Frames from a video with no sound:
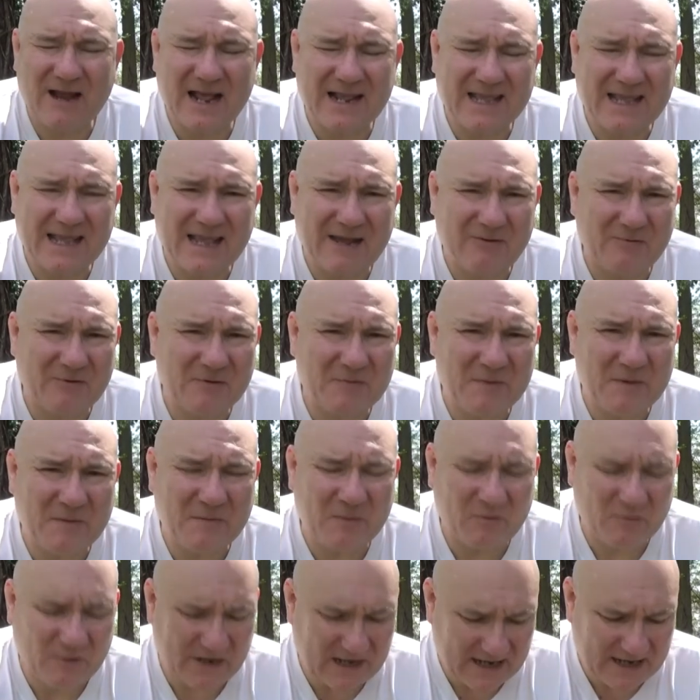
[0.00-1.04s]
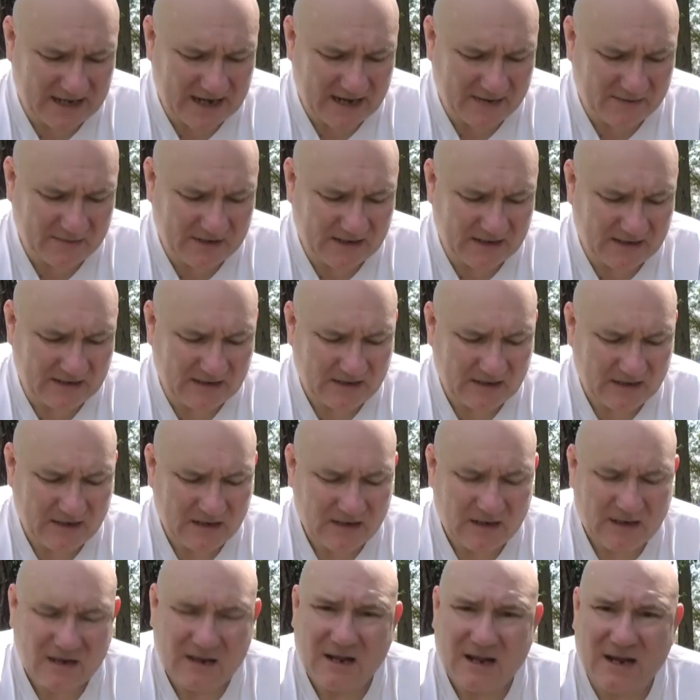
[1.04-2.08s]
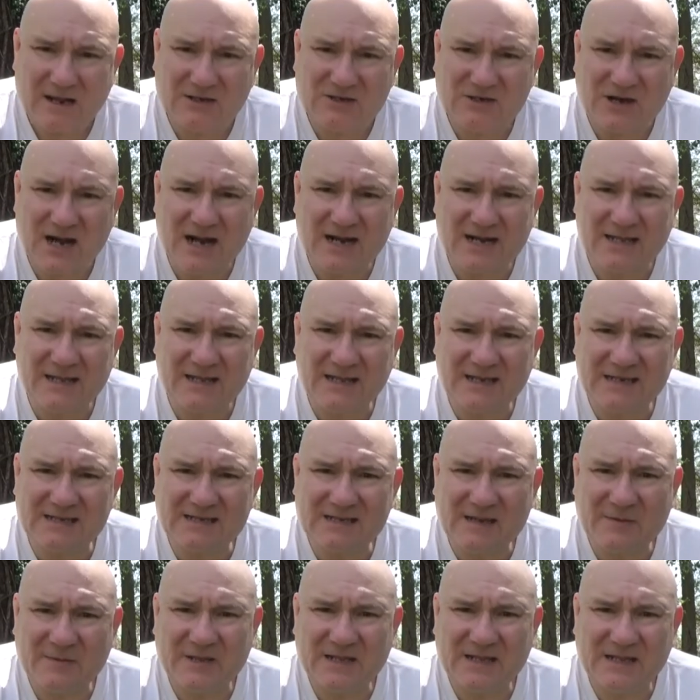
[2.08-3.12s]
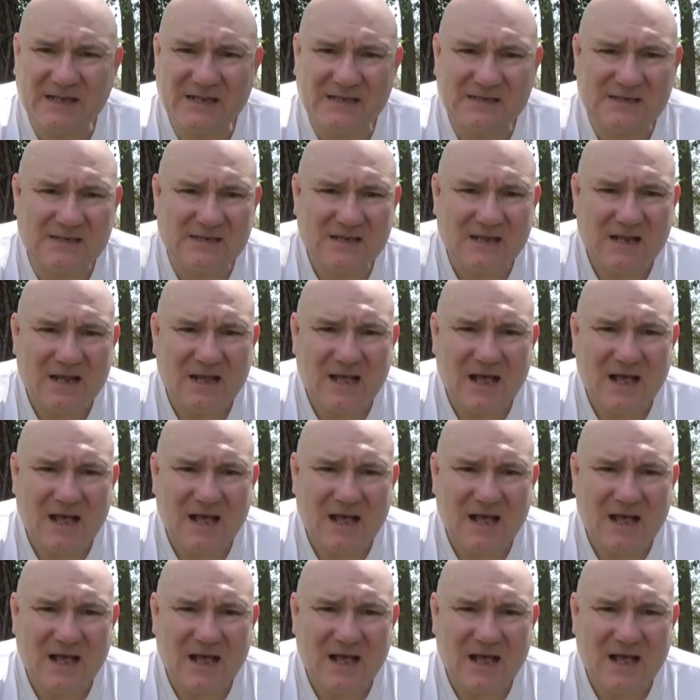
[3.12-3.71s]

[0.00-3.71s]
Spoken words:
I can't remember what I named it. I try to link some of these.